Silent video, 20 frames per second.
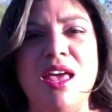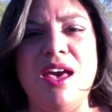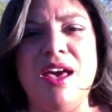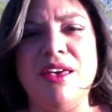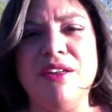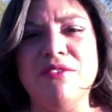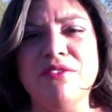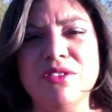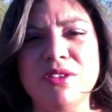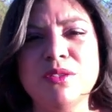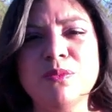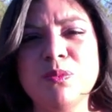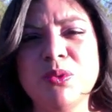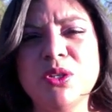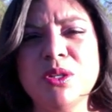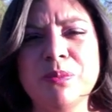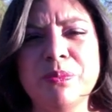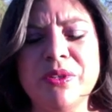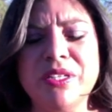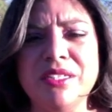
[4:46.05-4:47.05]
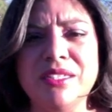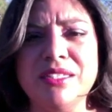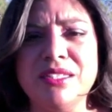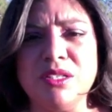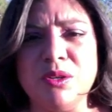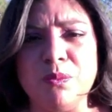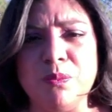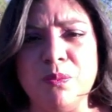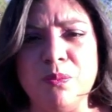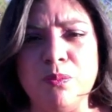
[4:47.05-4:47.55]
out of this book because
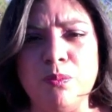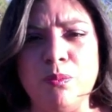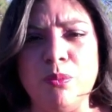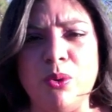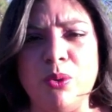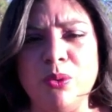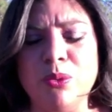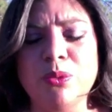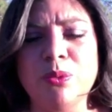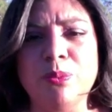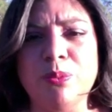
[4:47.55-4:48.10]
they're both